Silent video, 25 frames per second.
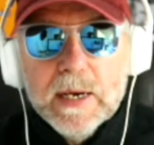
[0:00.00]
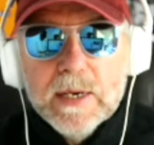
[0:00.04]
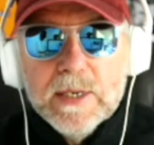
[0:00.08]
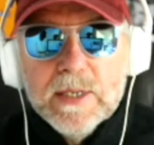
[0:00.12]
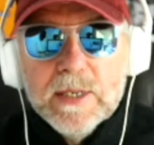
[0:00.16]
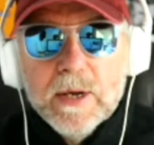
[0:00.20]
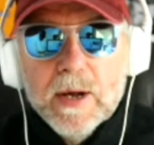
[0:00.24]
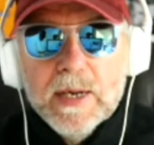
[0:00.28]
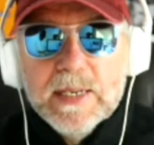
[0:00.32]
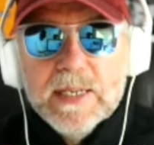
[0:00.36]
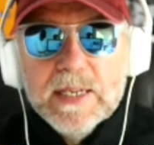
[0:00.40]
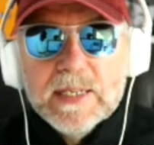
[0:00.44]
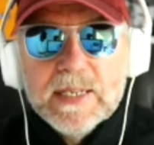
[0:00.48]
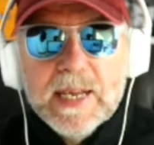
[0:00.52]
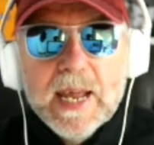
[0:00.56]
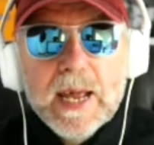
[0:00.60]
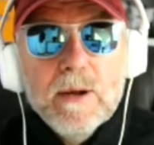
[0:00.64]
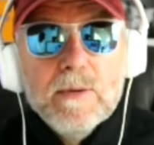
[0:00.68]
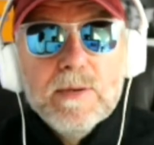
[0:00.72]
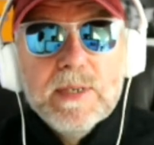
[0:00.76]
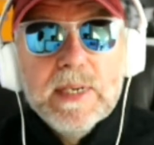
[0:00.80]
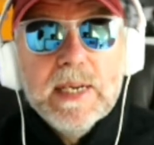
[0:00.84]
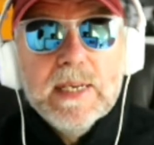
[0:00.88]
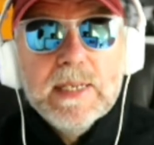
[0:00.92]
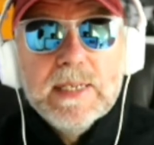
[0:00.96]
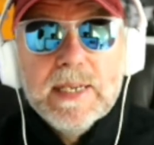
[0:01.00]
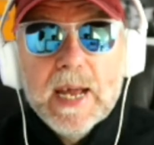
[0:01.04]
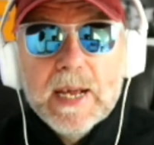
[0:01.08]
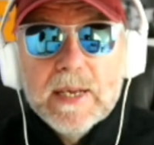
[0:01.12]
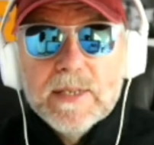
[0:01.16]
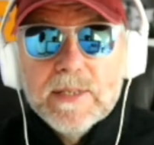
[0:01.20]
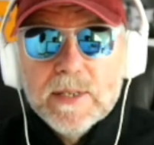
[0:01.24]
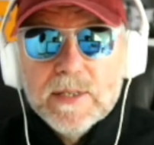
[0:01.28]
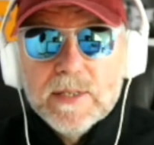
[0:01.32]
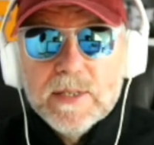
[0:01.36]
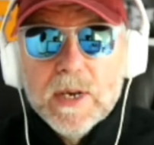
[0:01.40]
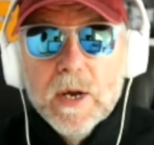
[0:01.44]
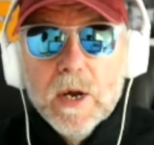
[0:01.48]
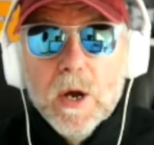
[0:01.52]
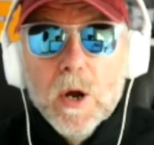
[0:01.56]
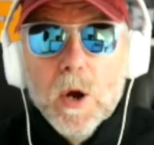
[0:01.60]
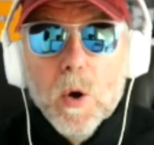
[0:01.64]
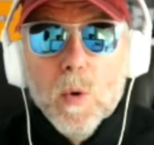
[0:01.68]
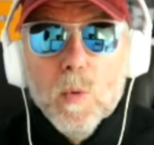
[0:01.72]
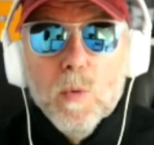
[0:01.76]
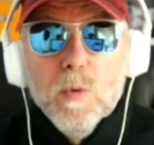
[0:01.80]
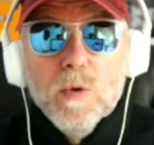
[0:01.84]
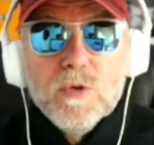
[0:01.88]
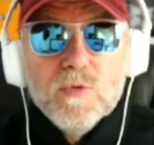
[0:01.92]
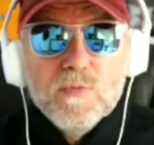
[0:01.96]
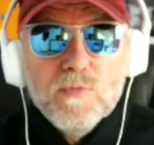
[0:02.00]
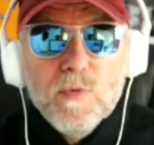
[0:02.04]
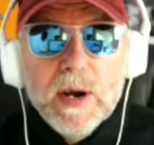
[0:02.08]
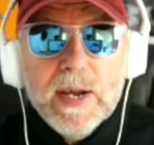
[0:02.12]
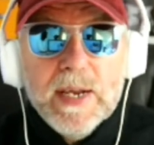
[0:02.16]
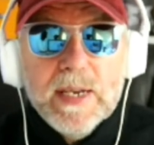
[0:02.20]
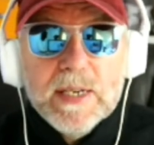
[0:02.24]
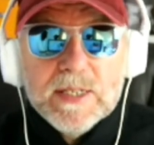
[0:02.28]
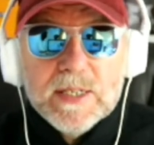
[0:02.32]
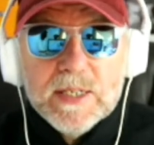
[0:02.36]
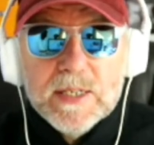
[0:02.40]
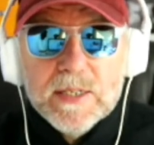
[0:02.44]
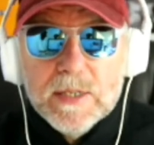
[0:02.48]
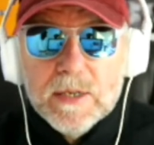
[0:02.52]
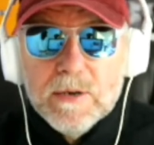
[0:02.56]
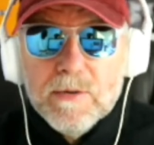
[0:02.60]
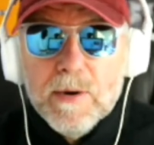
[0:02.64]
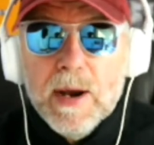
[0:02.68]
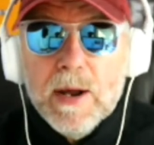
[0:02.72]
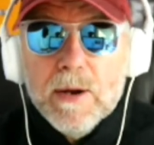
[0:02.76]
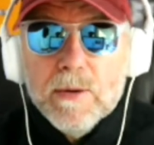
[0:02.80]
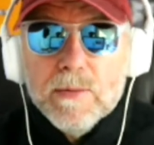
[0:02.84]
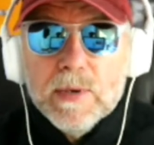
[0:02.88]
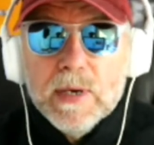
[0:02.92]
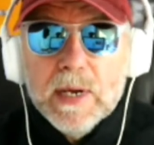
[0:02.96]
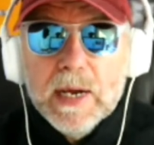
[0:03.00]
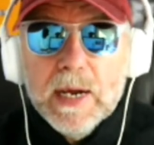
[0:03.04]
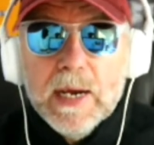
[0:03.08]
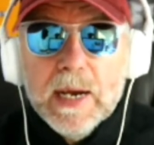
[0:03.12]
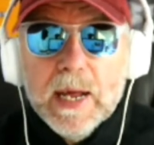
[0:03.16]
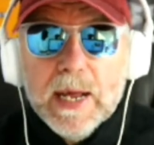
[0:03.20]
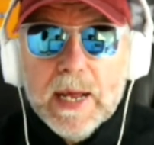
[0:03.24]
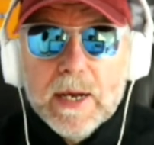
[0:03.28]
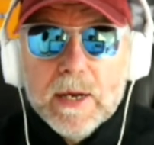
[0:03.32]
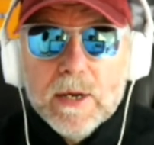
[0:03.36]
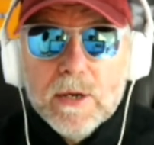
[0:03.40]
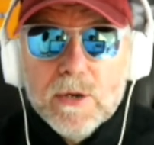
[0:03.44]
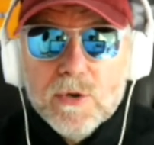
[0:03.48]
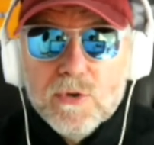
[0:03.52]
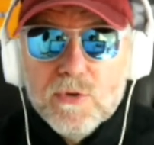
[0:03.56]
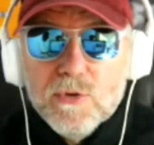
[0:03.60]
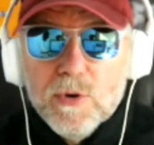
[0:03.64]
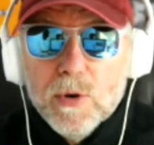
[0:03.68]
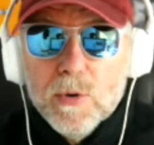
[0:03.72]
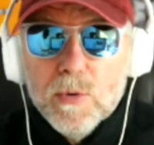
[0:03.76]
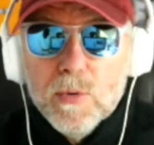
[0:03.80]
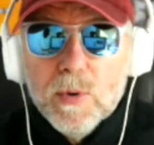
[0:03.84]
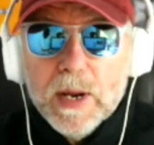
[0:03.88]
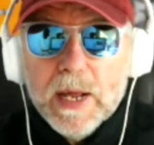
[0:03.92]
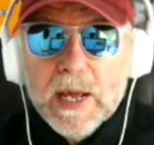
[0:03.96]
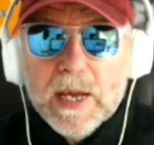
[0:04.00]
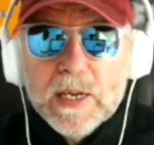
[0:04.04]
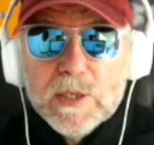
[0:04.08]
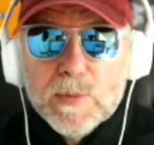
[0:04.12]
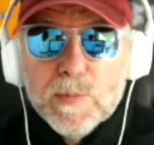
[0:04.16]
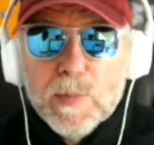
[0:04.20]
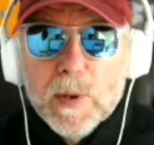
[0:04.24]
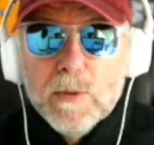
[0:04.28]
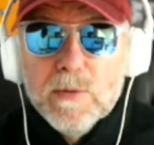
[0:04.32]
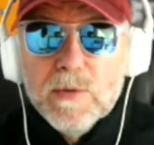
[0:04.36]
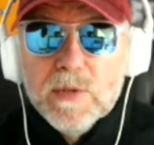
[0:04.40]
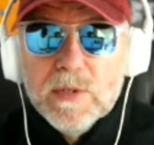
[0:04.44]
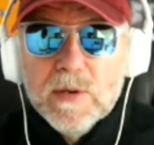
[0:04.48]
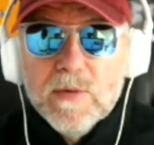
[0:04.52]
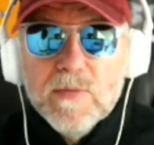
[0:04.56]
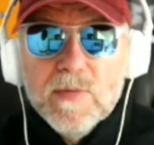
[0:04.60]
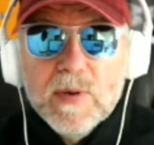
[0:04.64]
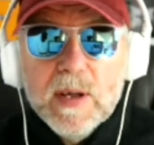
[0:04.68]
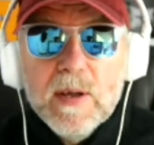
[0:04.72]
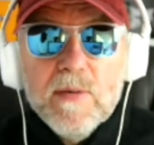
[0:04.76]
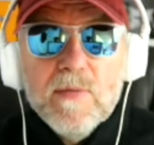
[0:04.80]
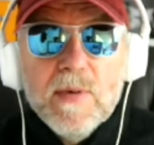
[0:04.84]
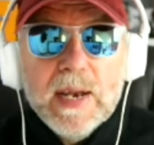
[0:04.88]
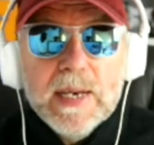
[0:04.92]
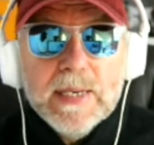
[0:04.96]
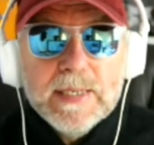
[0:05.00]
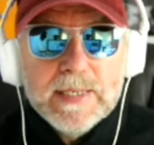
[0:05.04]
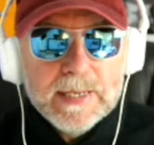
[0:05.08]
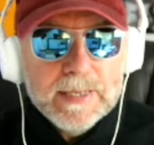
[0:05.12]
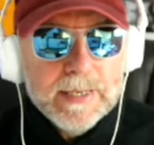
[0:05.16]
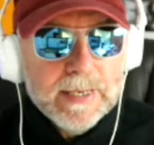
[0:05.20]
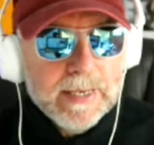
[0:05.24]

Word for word: Titus County in Texas was razed to the ground in a controlled explosive event.